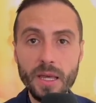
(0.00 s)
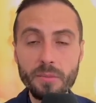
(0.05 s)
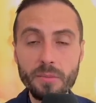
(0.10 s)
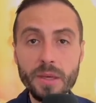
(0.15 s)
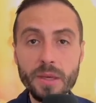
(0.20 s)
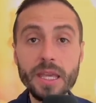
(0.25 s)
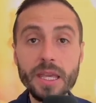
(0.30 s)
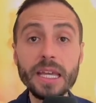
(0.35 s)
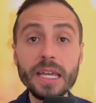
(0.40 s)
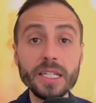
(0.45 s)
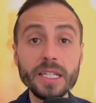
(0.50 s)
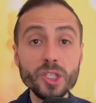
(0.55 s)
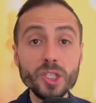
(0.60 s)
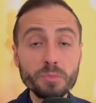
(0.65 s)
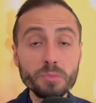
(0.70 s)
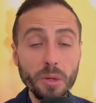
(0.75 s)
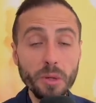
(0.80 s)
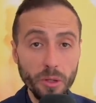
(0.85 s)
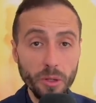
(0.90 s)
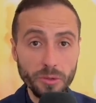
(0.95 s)
being
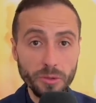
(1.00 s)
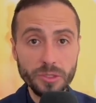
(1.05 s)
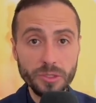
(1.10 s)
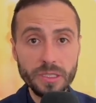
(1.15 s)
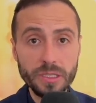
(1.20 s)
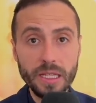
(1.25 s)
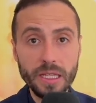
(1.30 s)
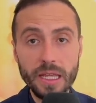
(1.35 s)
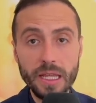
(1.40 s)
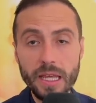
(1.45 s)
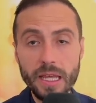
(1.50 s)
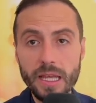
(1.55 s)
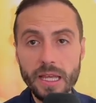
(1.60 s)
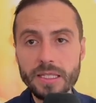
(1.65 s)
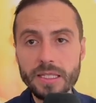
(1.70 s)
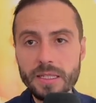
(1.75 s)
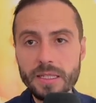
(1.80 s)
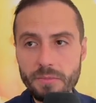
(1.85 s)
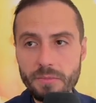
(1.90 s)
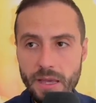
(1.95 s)
exposed
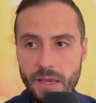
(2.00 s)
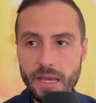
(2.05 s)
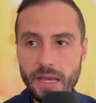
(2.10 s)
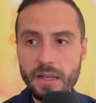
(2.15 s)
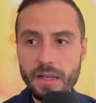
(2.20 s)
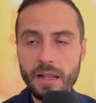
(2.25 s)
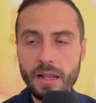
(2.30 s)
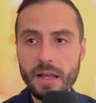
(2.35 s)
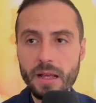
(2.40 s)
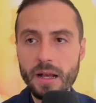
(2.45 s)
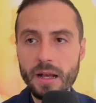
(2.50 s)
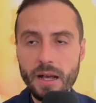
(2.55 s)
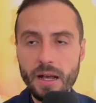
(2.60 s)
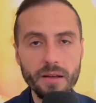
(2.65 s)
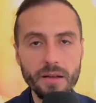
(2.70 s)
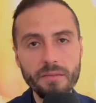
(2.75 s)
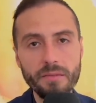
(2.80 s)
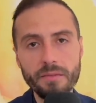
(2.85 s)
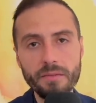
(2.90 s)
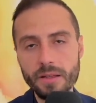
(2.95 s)
as the man
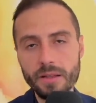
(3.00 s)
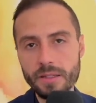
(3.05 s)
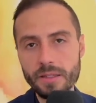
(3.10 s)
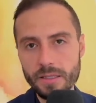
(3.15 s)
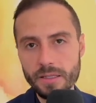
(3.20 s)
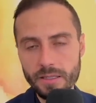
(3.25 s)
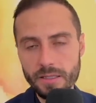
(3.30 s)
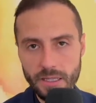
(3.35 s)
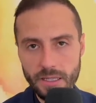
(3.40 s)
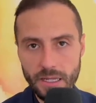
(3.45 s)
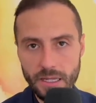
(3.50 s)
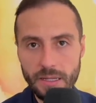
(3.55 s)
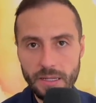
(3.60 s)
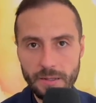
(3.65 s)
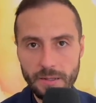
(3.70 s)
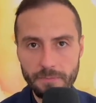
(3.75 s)
of sin.